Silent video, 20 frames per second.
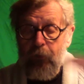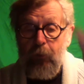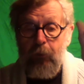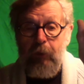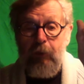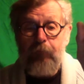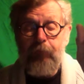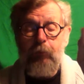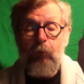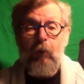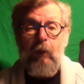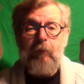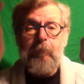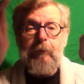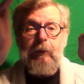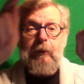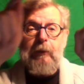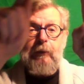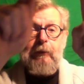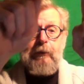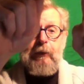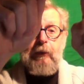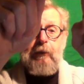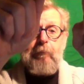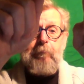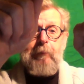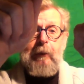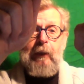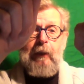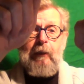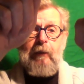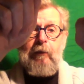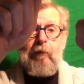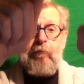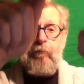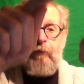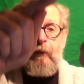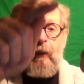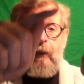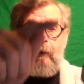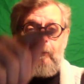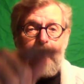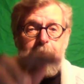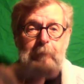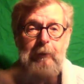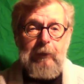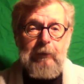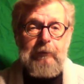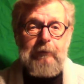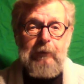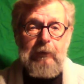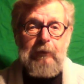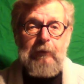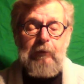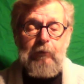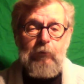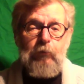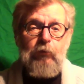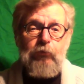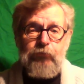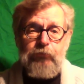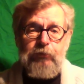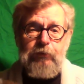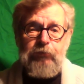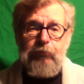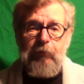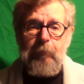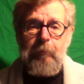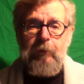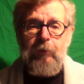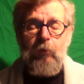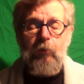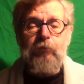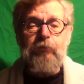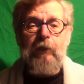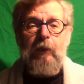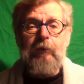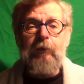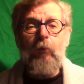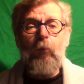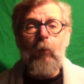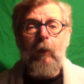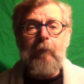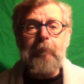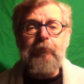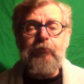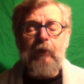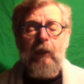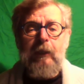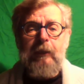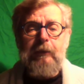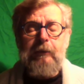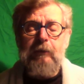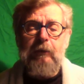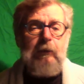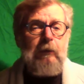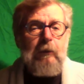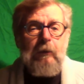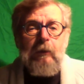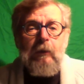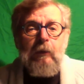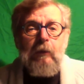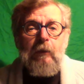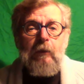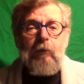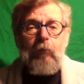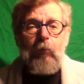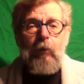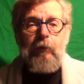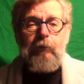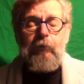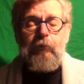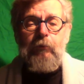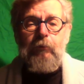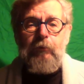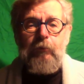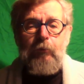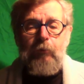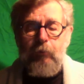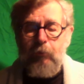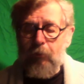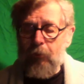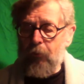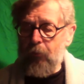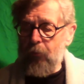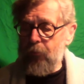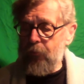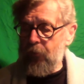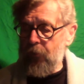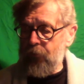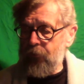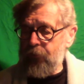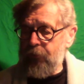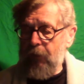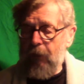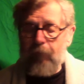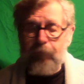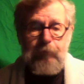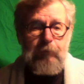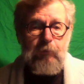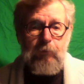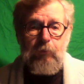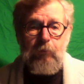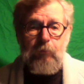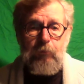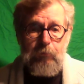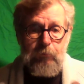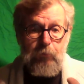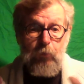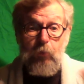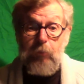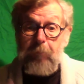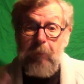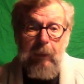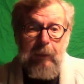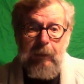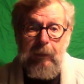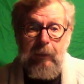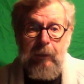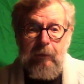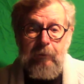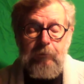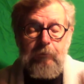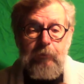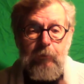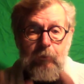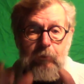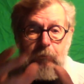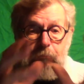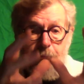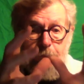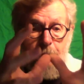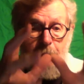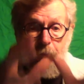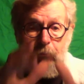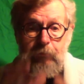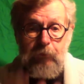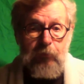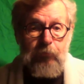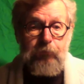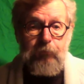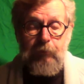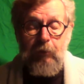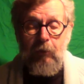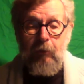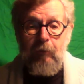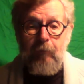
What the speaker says: you. And if you want to make a gigapan of that painting, and you'll see some of those on the website, well, you just have to do it by hand. Just